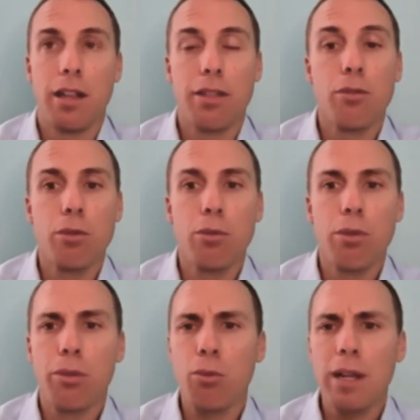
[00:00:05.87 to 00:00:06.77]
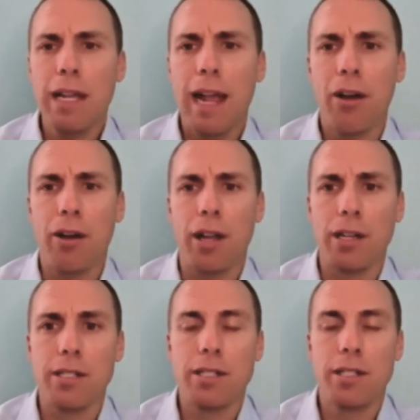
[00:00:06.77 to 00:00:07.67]
through three
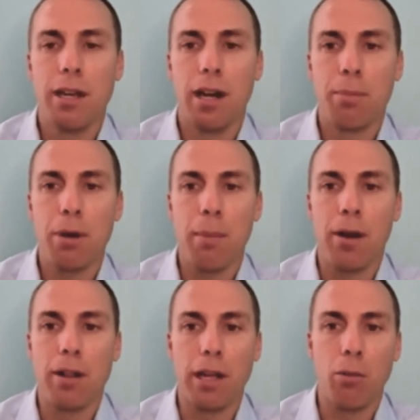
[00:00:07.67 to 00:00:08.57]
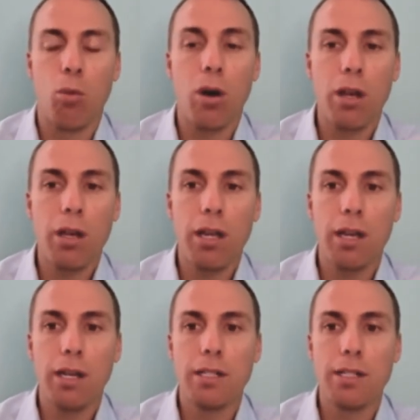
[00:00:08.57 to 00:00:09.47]
areas primarily. One
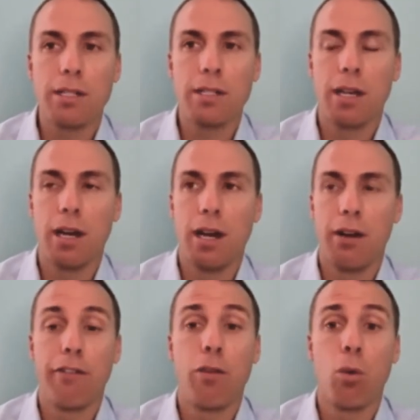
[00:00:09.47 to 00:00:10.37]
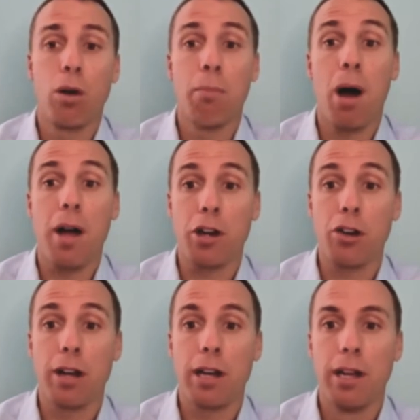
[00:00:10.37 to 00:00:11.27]
is for
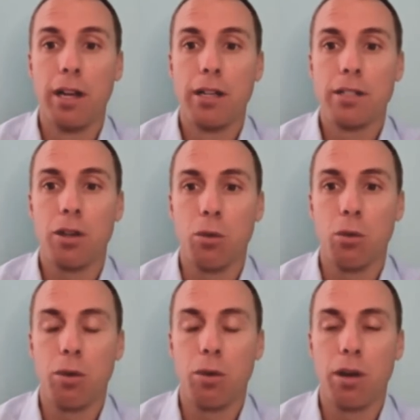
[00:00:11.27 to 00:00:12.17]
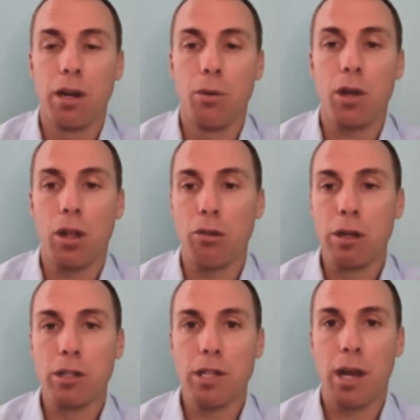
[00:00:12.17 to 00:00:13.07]
monitoring. So we call it
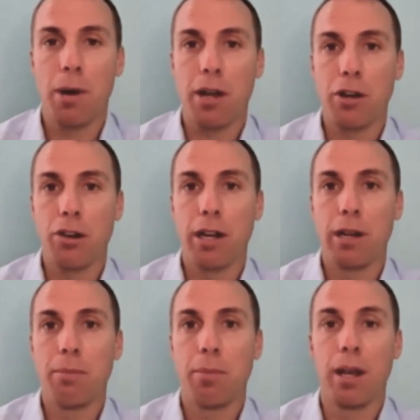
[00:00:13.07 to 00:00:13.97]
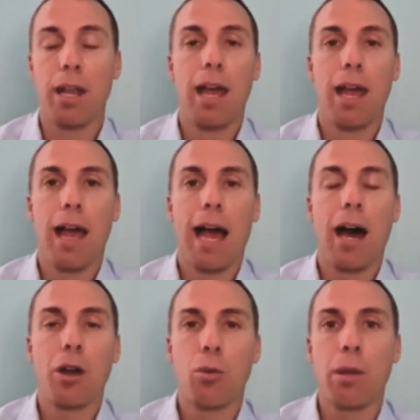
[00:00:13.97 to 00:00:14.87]
real-time monitoring, but
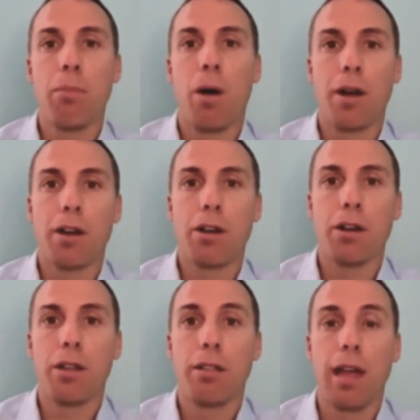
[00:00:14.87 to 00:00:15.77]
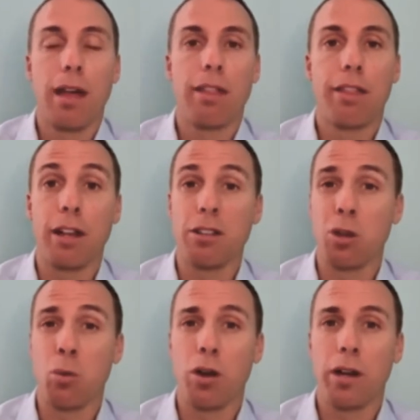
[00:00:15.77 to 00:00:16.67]
how do we monitor that things
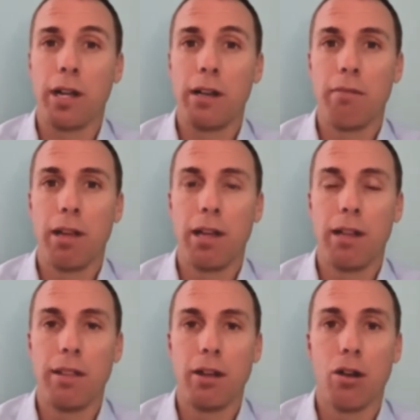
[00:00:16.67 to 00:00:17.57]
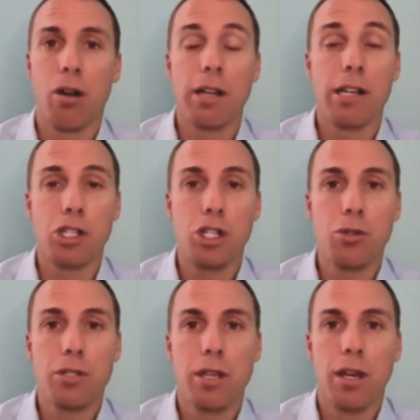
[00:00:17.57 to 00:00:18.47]
are working and there aren't
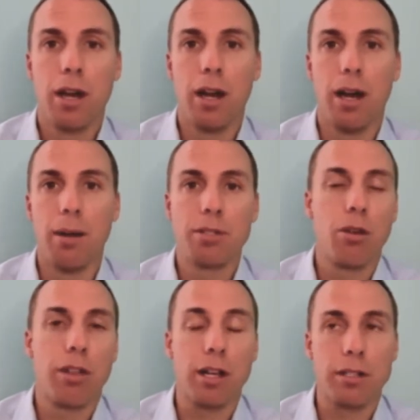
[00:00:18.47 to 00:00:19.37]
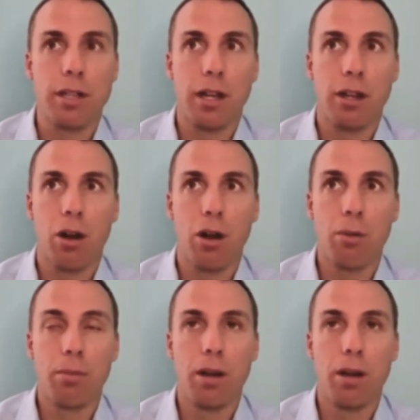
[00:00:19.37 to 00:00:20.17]
issues? So things like our